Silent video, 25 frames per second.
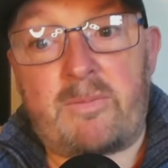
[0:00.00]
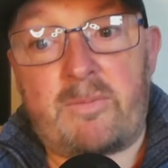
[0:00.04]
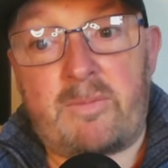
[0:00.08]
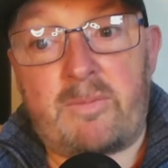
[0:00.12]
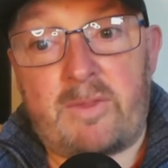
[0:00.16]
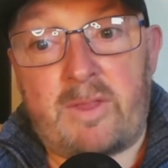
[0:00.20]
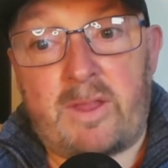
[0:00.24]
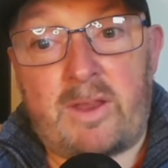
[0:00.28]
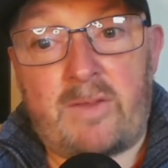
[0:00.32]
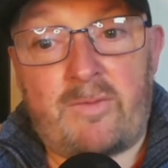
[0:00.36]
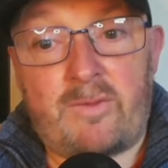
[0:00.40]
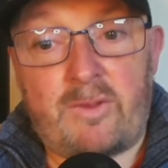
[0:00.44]

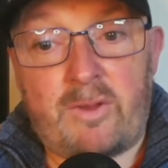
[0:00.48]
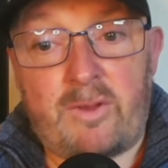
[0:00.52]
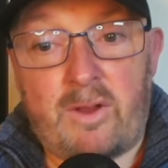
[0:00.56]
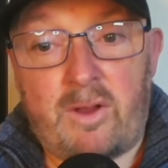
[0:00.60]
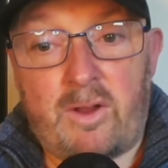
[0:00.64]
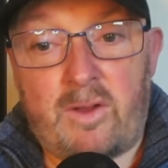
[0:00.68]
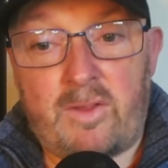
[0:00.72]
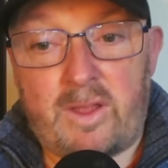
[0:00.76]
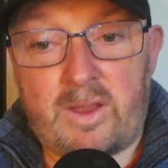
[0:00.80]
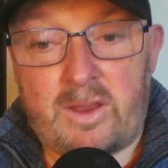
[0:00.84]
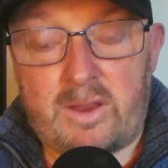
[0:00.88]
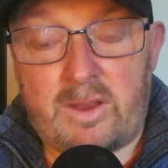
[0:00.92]
Then if they are,
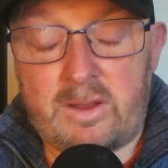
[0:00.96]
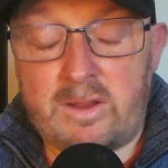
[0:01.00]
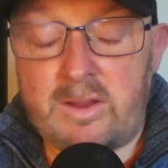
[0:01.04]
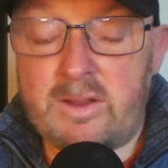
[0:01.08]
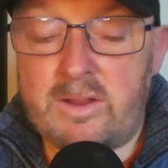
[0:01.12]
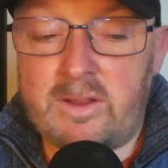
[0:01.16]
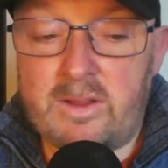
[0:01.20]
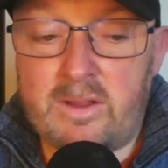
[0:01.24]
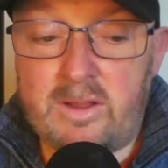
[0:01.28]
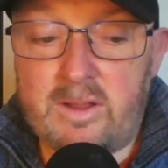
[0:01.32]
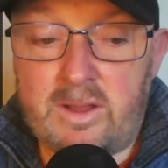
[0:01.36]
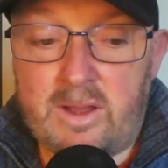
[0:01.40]
then
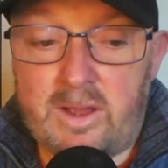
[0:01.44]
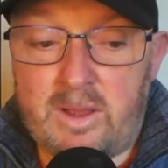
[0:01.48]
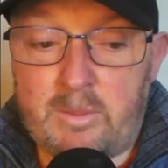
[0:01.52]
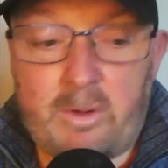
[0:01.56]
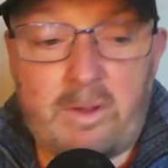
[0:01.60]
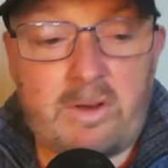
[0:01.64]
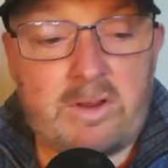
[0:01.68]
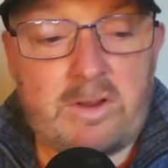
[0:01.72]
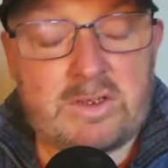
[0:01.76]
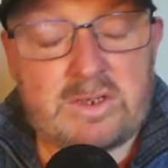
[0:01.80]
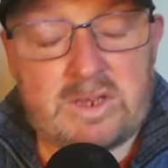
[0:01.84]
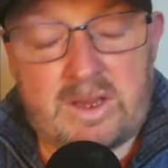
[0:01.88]
I
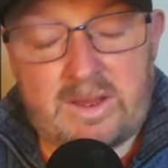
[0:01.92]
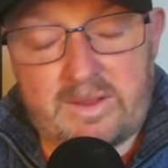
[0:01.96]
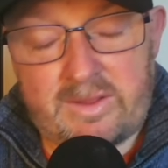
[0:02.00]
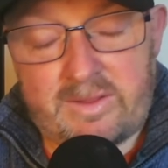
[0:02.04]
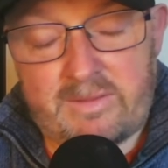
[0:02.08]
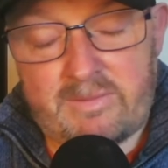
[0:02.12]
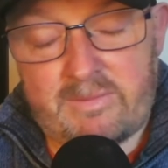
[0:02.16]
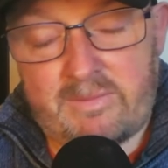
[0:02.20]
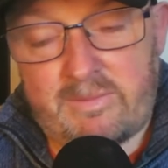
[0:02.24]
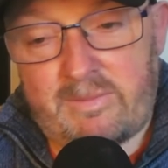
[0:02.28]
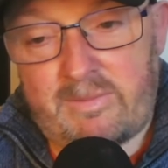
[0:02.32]
apologise.